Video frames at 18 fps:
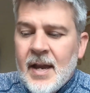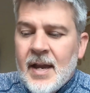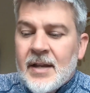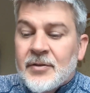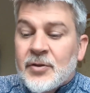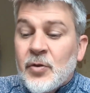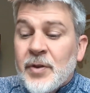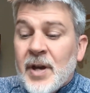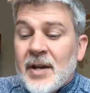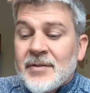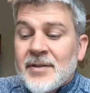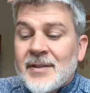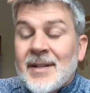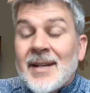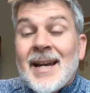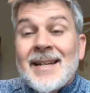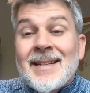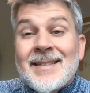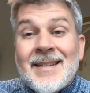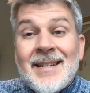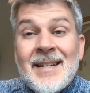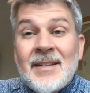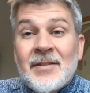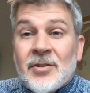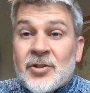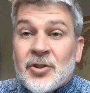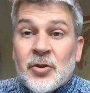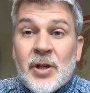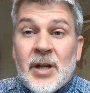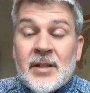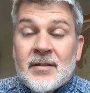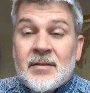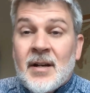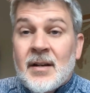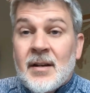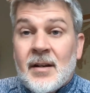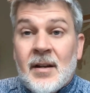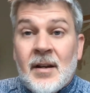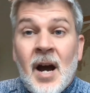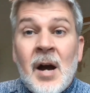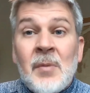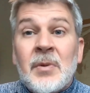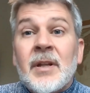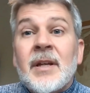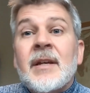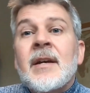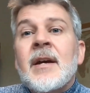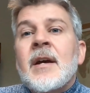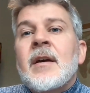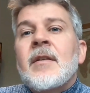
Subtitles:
In 2019, to show you it's not an anomaly,